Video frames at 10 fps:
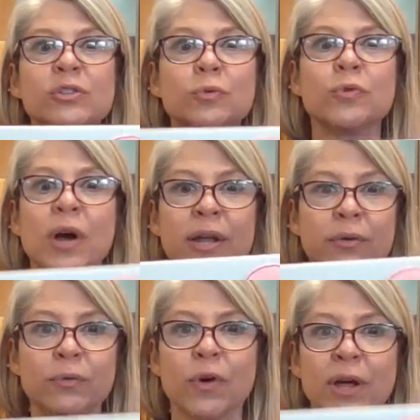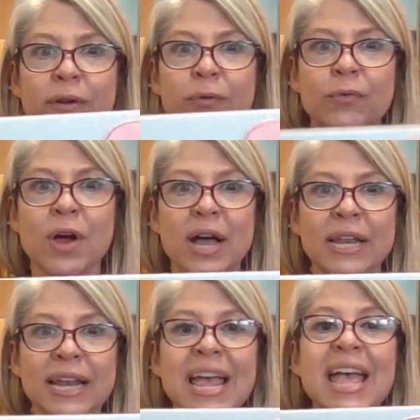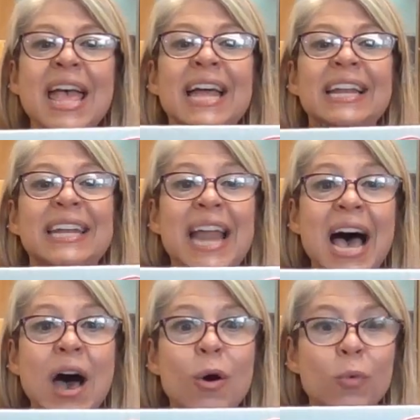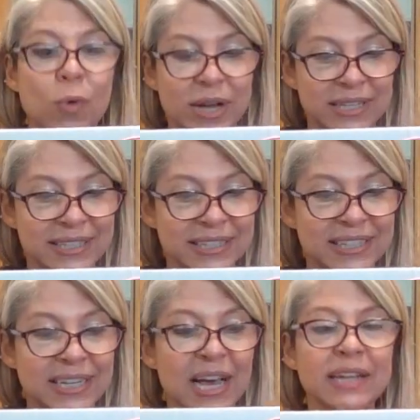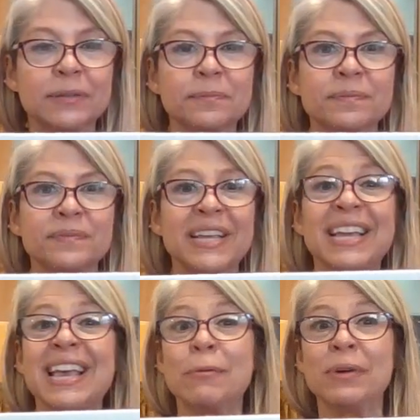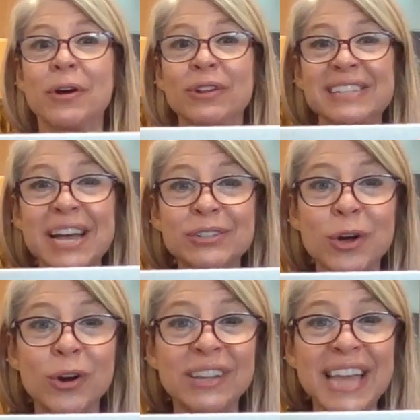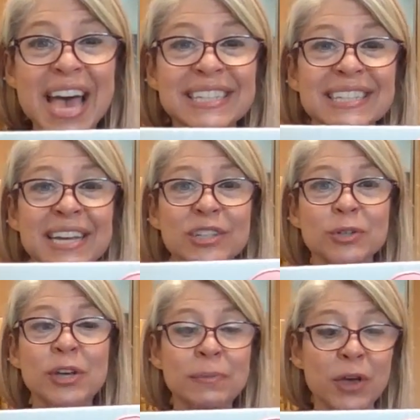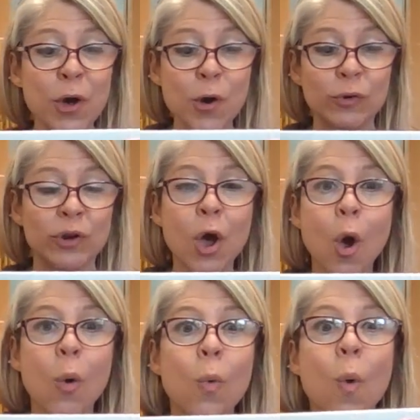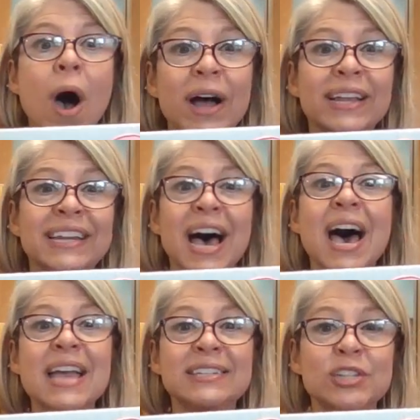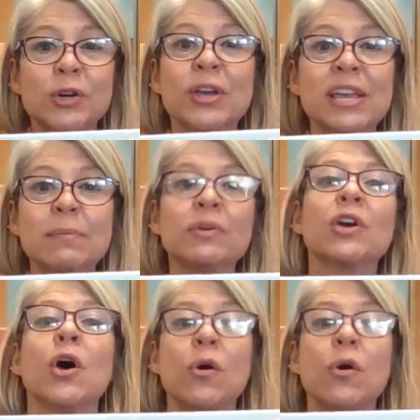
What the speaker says: run, run. Now one's done. And we are down to our last ice cream cone. One ice cream cone